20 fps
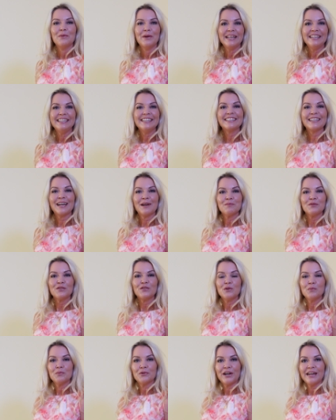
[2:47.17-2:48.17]
When it comes
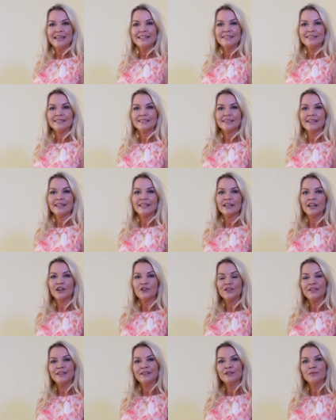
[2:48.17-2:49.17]
to price, they
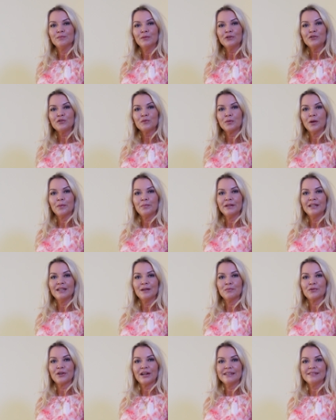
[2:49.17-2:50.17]
are in the most popular
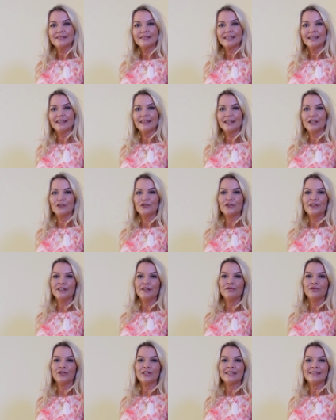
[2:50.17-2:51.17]
price category
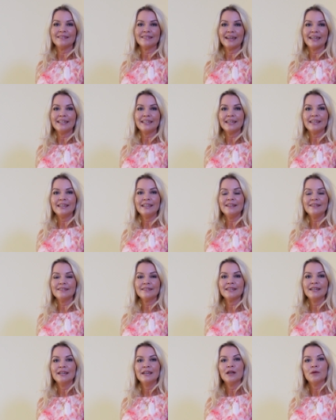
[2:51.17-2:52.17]
for designer
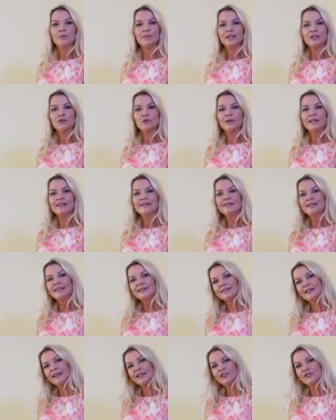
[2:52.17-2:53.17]
heels between
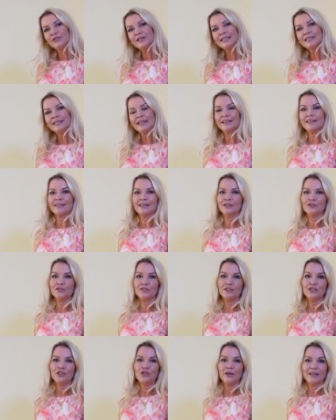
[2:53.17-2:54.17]
600 and
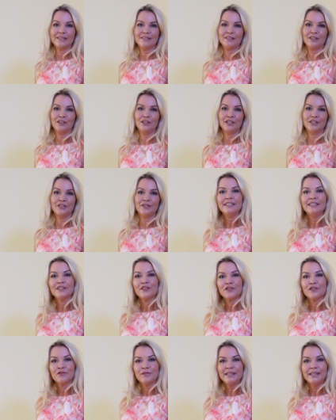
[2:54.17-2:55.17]
1000 US dollar. Tier
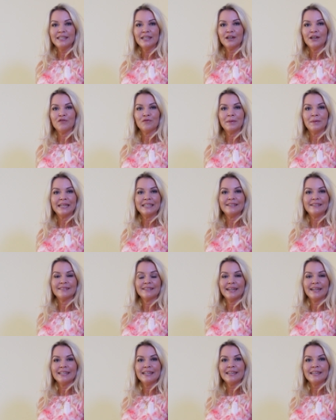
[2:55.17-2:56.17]
3 of my
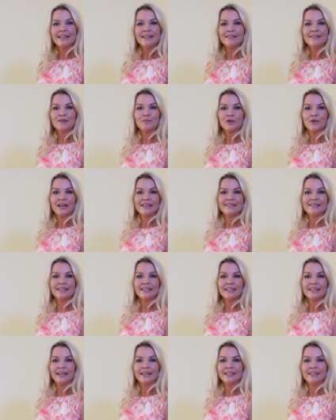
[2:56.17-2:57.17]
designer heels pricing
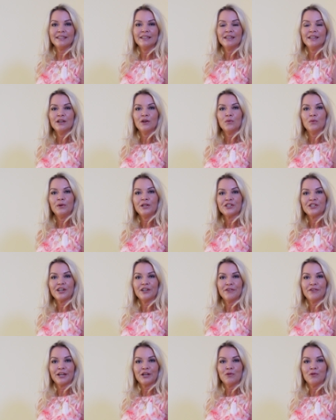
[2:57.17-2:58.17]
guide, which
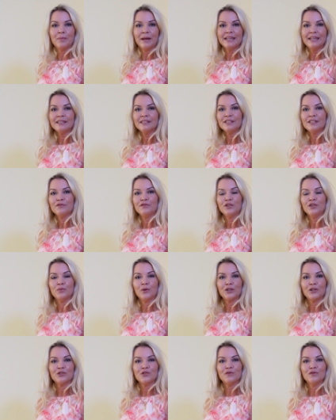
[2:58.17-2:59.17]
I recommend if you
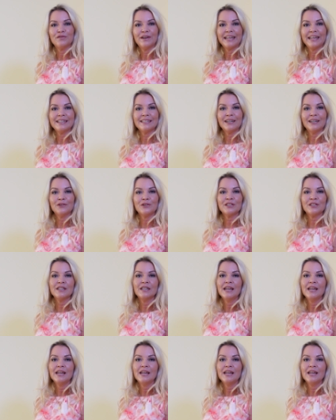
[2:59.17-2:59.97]
want to find out